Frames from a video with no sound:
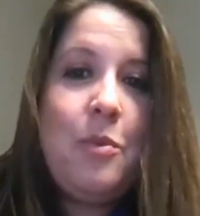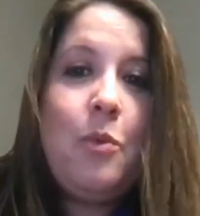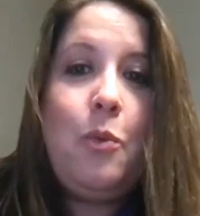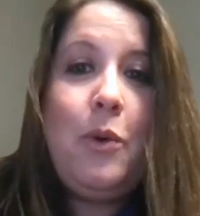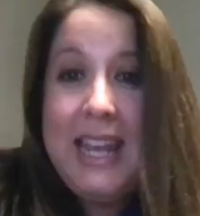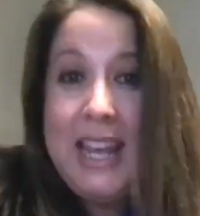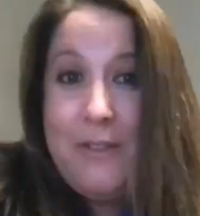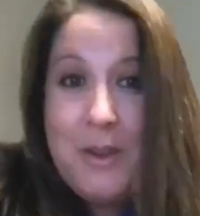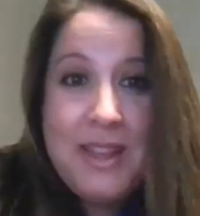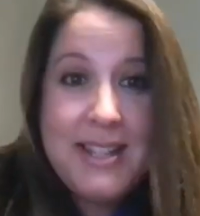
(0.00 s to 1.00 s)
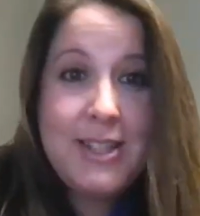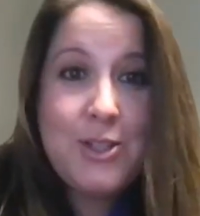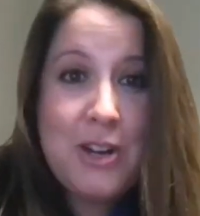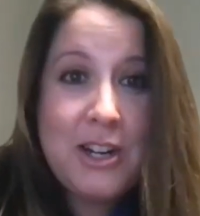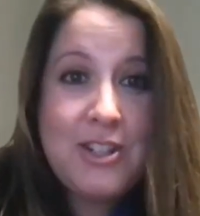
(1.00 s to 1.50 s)
We give you these
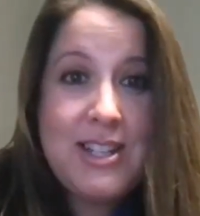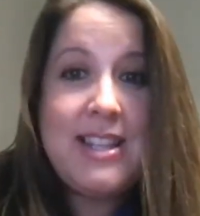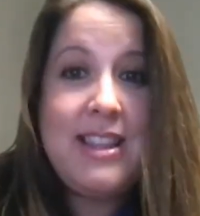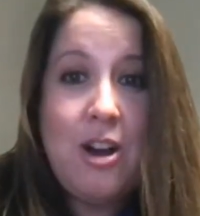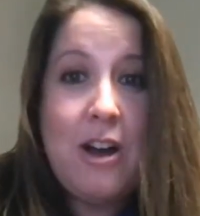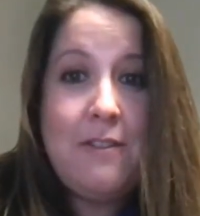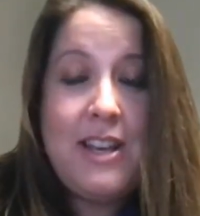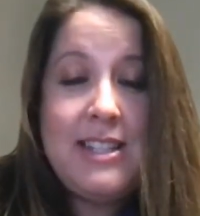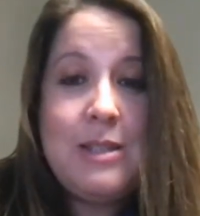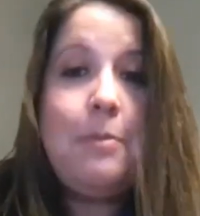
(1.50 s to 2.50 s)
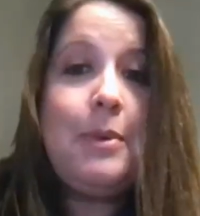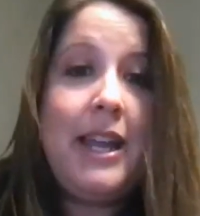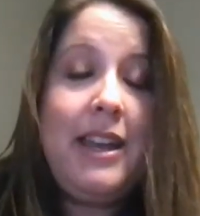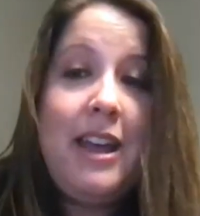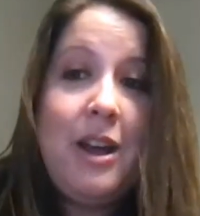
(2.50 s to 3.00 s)
instructions in the office, but
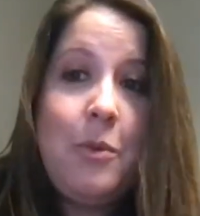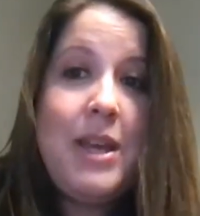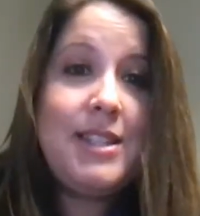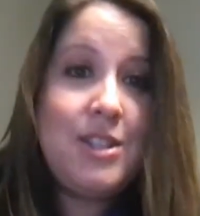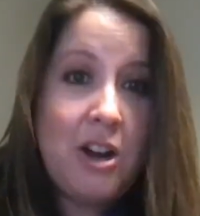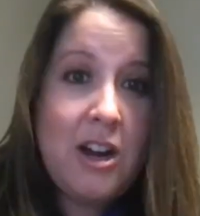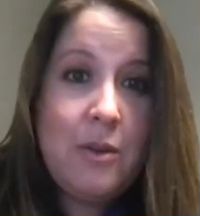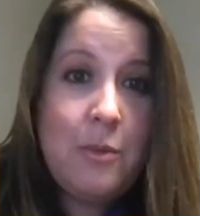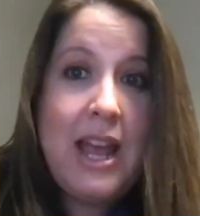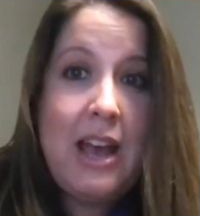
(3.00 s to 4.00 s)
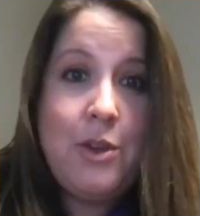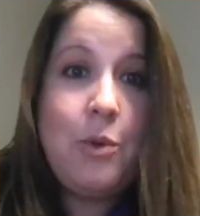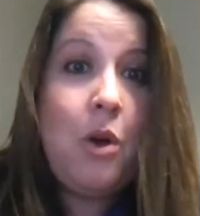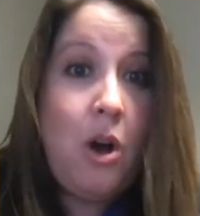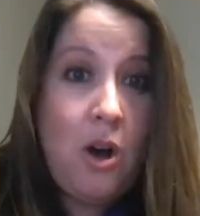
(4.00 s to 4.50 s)
we have you
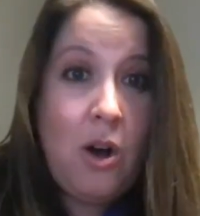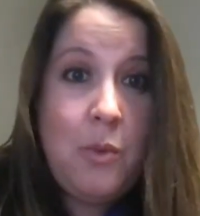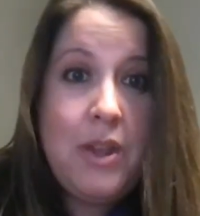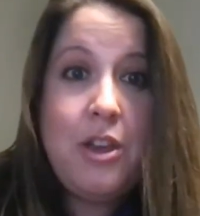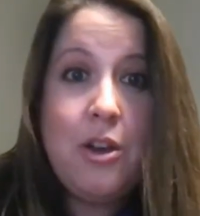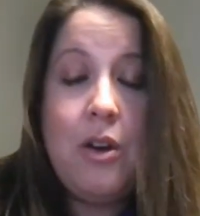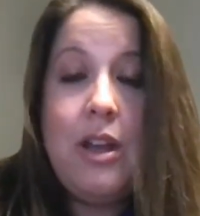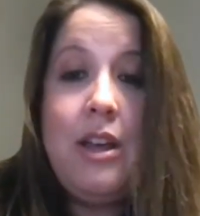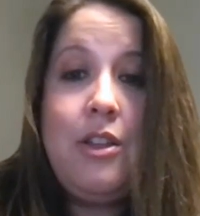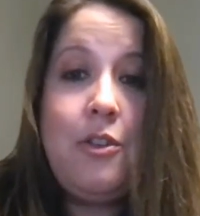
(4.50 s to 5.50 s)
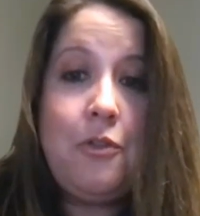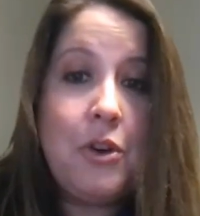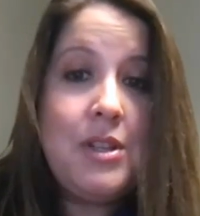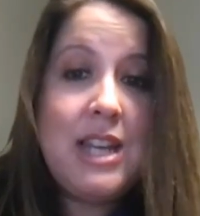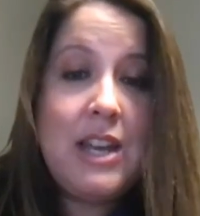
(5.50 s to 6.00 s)
call with the
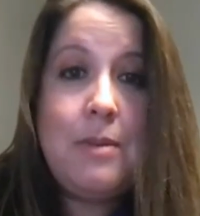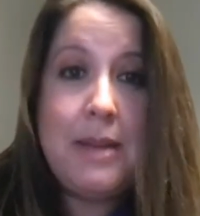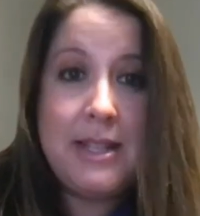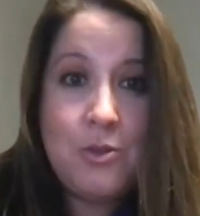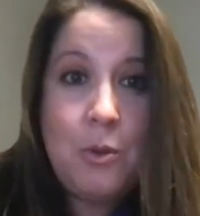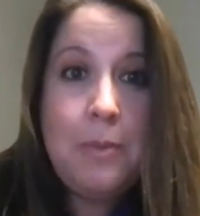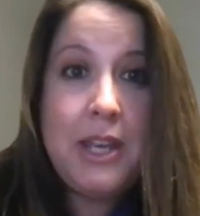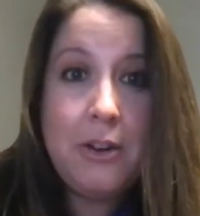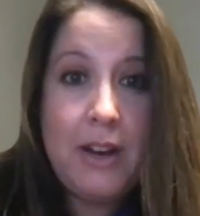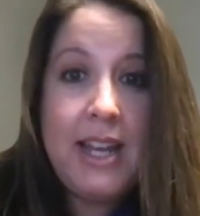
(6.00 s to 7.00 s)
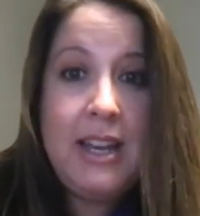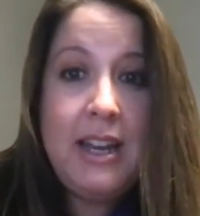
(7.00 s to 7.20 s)
first day of the menstrual period.